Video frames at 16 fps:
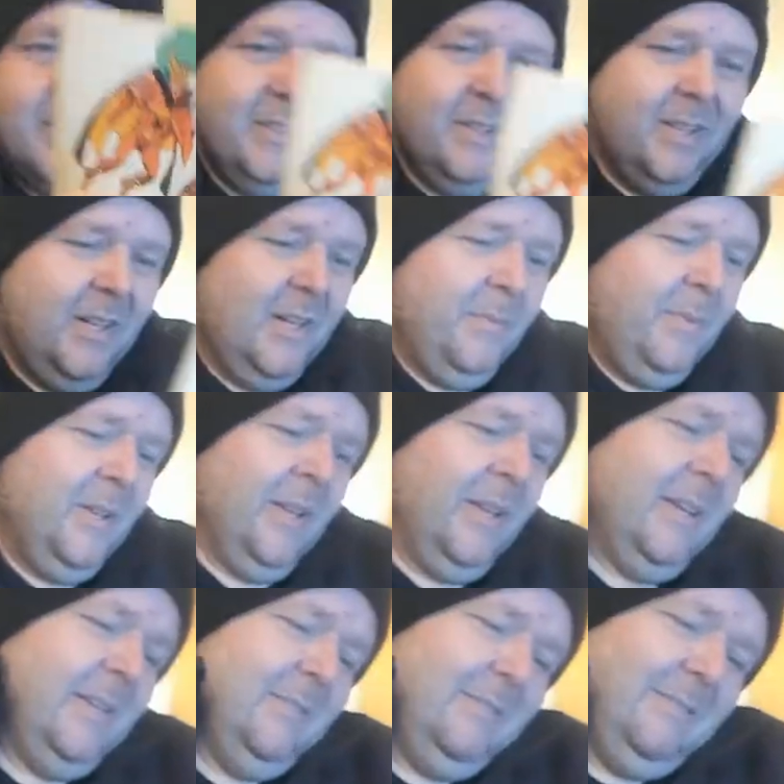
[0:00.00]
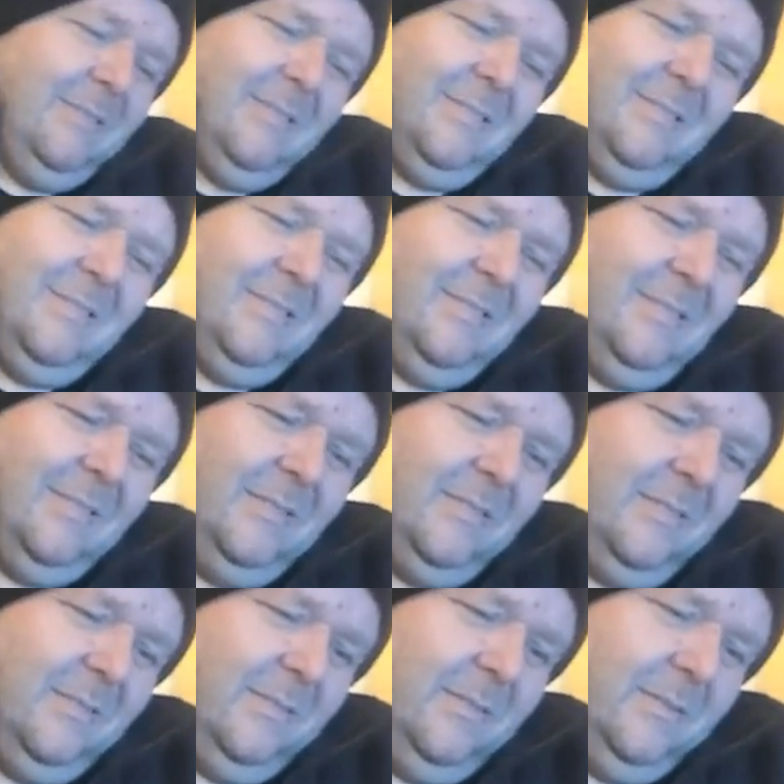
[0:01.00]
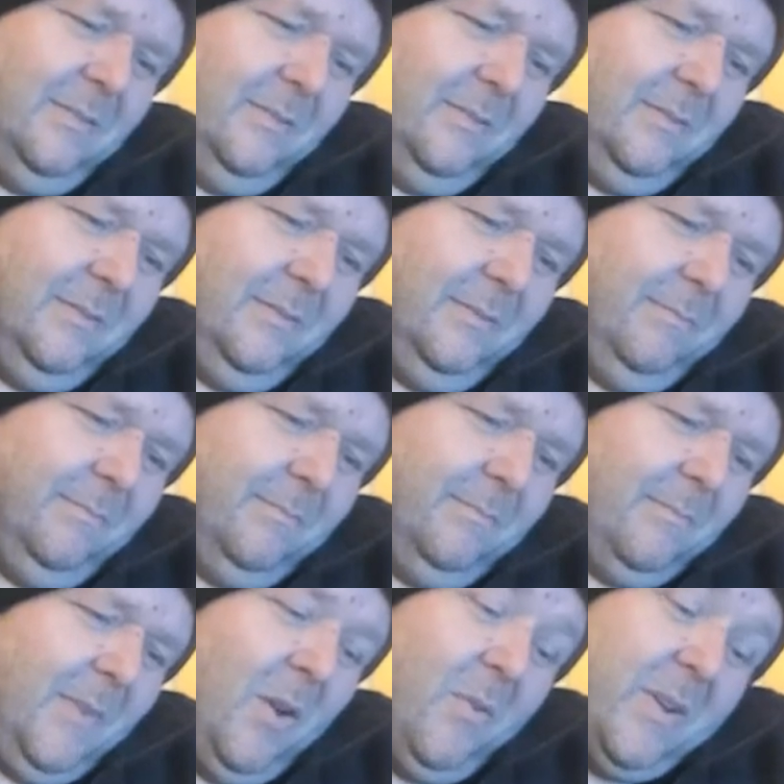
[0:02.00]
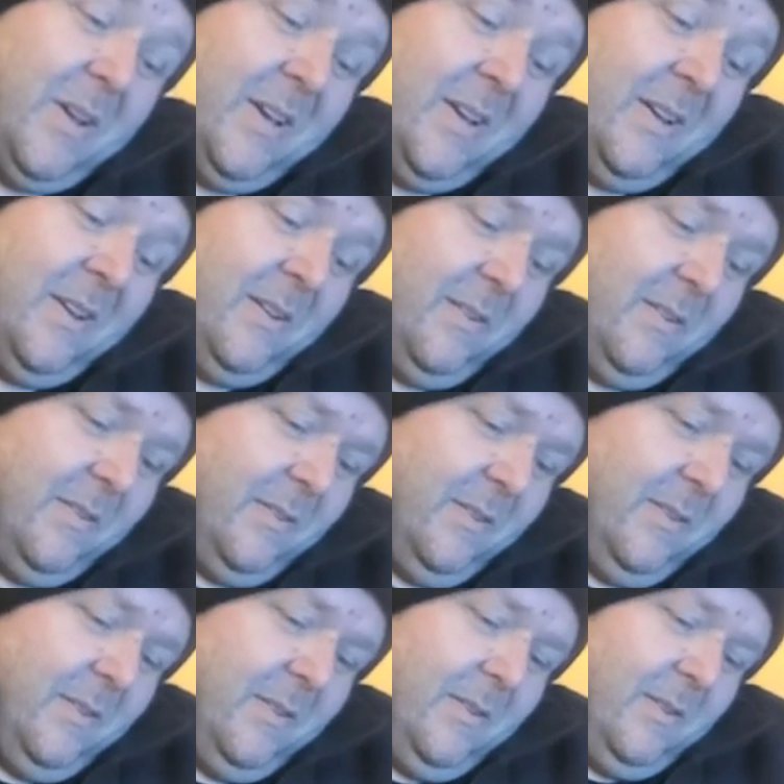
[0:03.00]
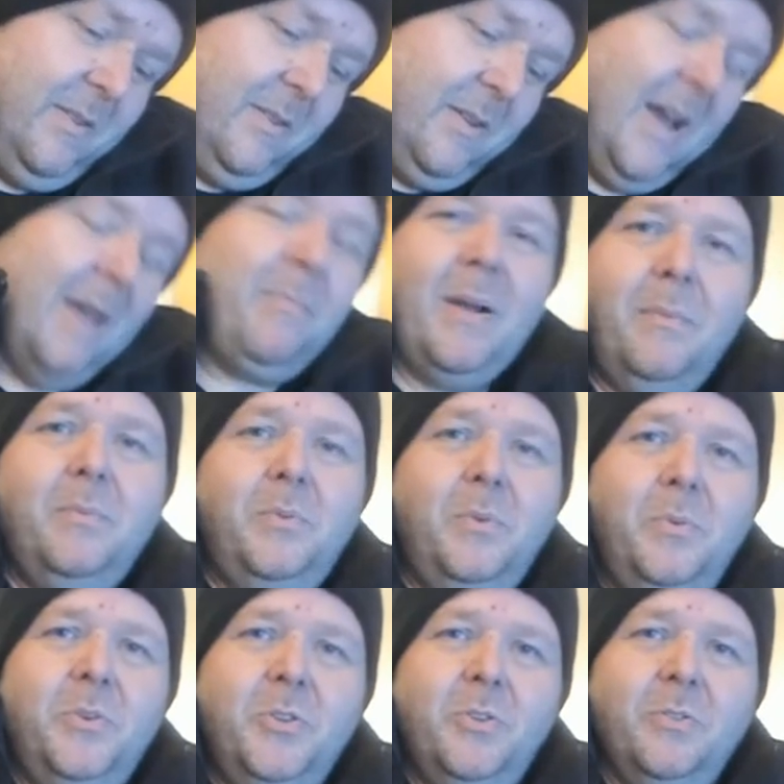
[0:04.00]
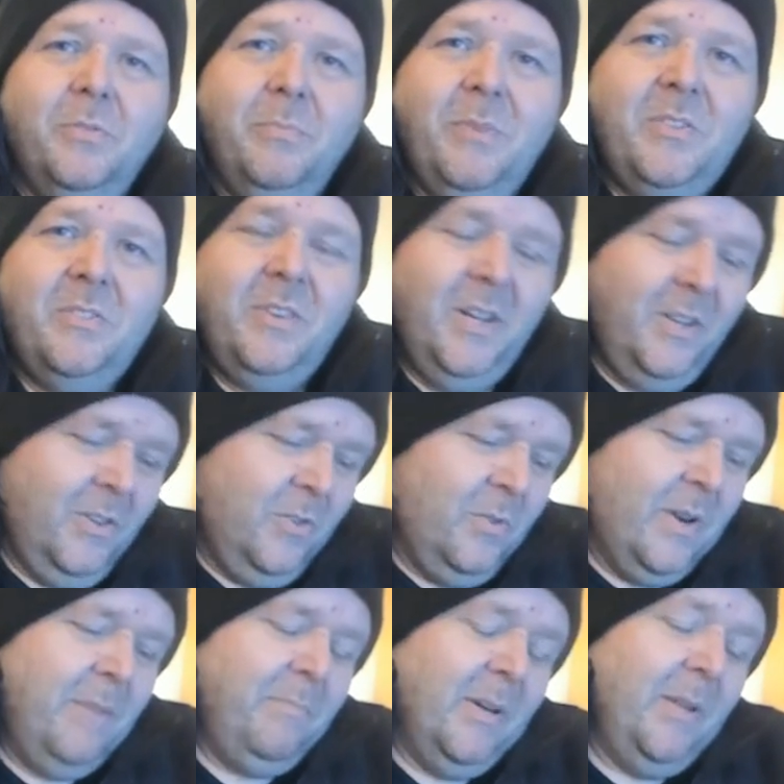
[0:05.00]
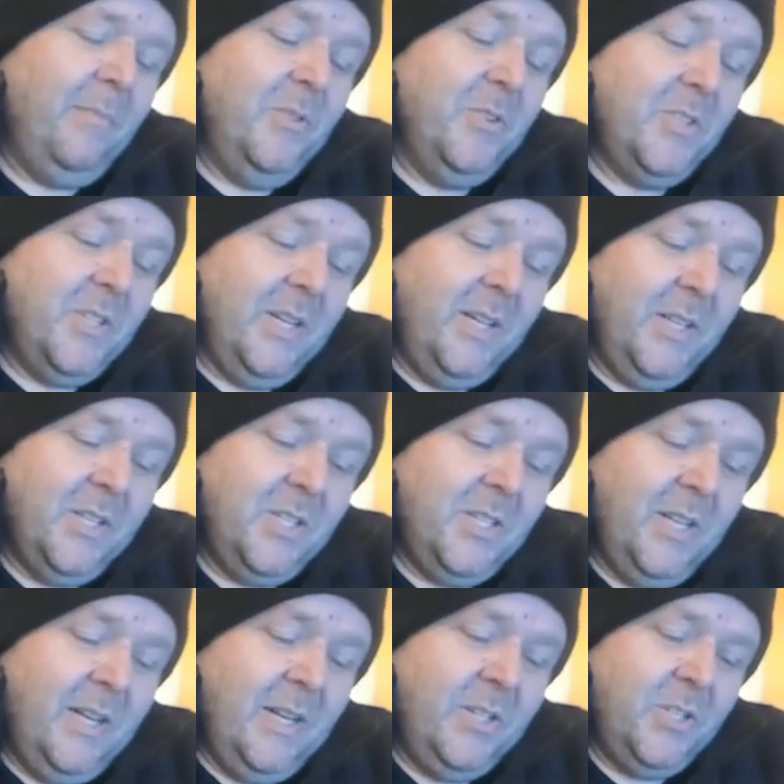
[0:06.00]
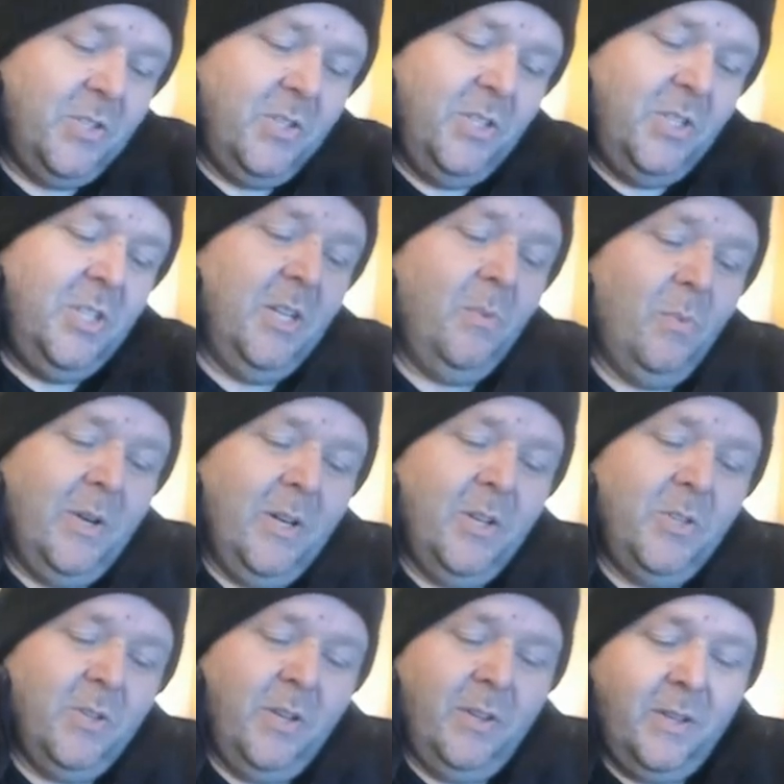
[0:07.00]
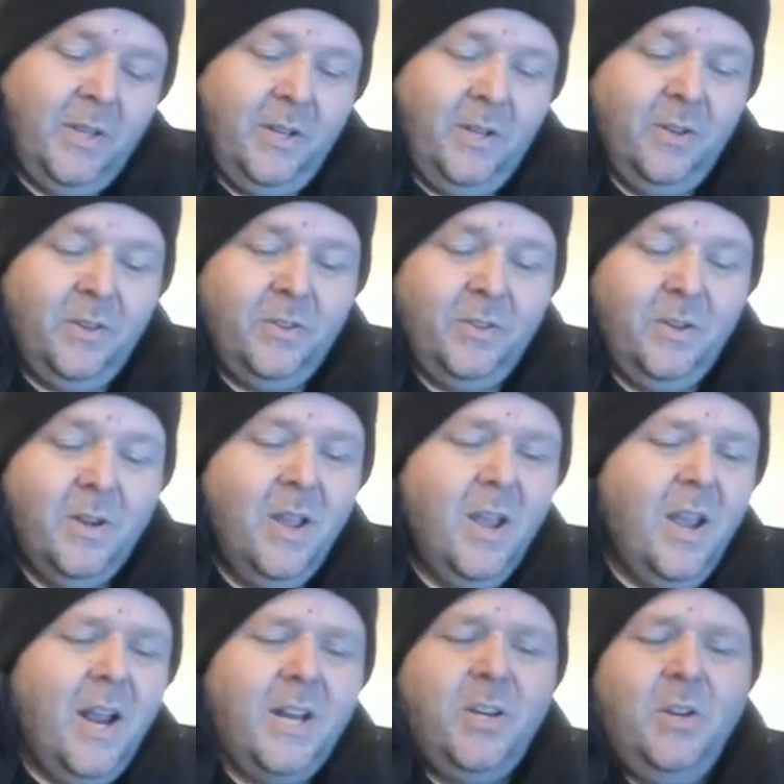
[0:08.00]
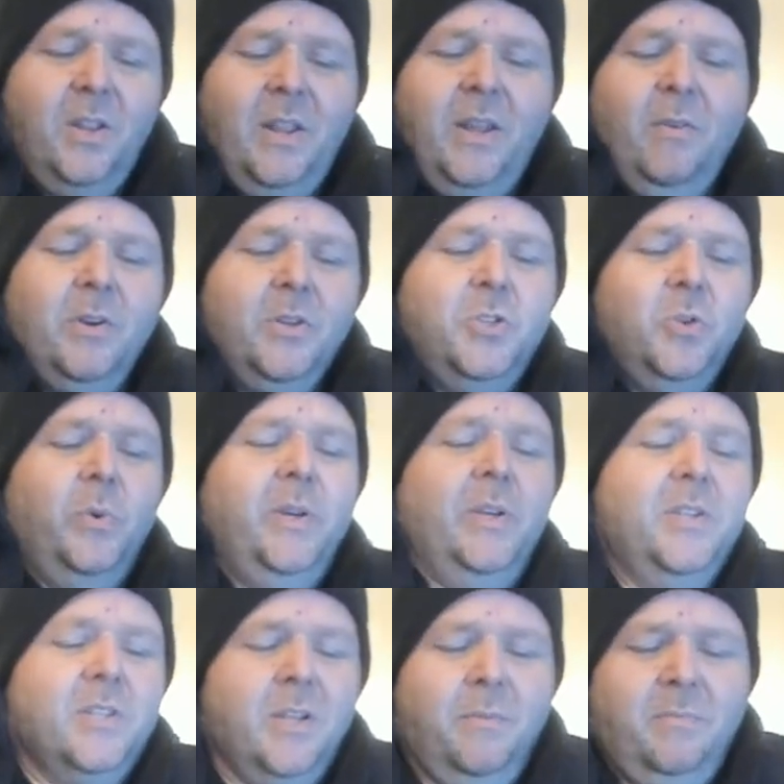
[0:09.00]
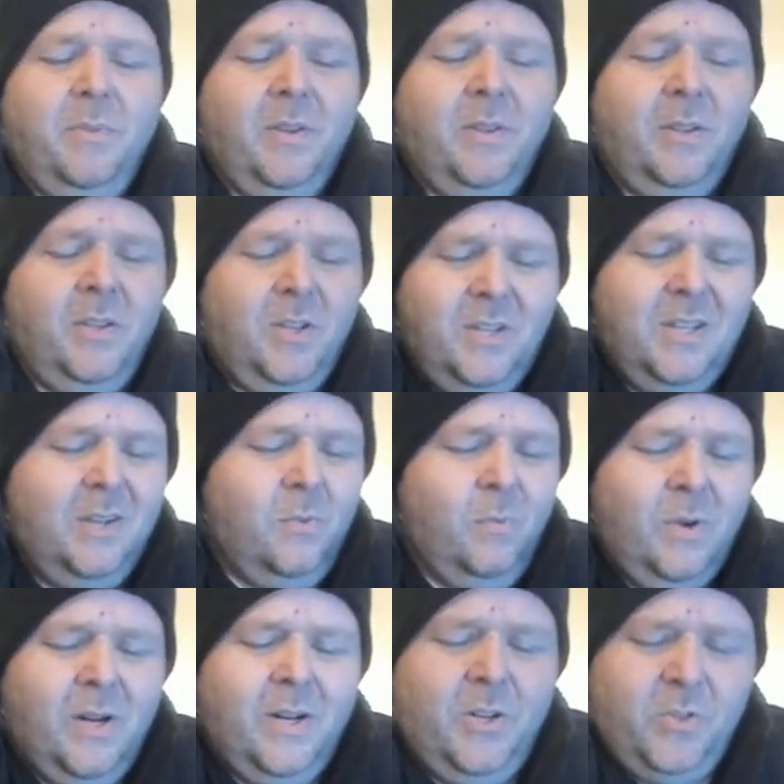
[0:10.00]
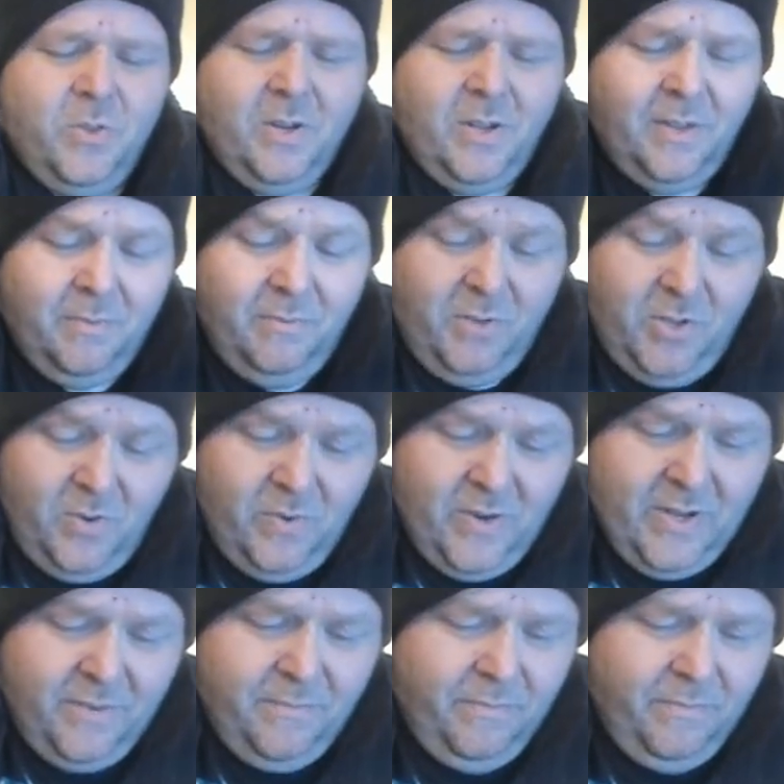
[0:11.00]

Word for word: And then be like, hmm, okay. I probably would do it for my standard rate, but I'm just saying, let's say I just didn't want to draw the character, and you, they were doing something that you didn't want to draw them doing,